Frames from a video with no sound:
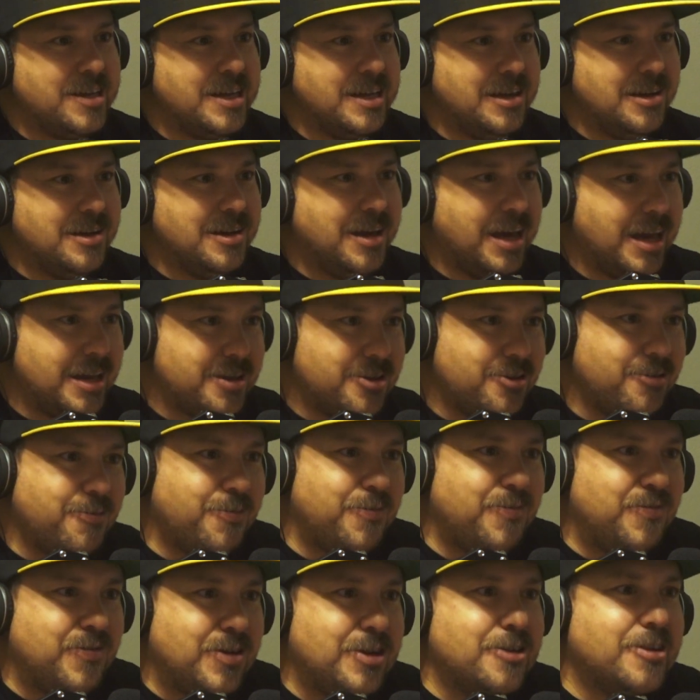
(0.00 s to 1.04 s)
it and you
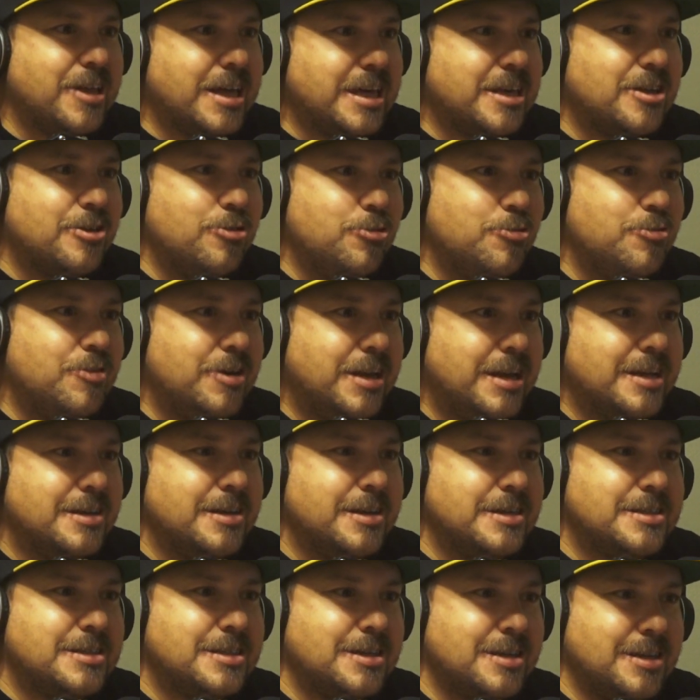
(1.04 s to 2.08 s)
feel like
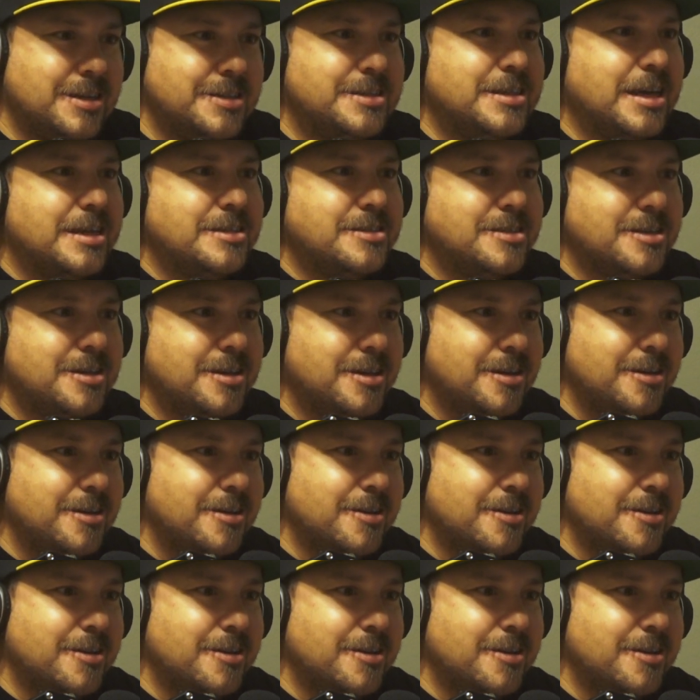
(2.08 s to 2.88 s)
it's a necessity,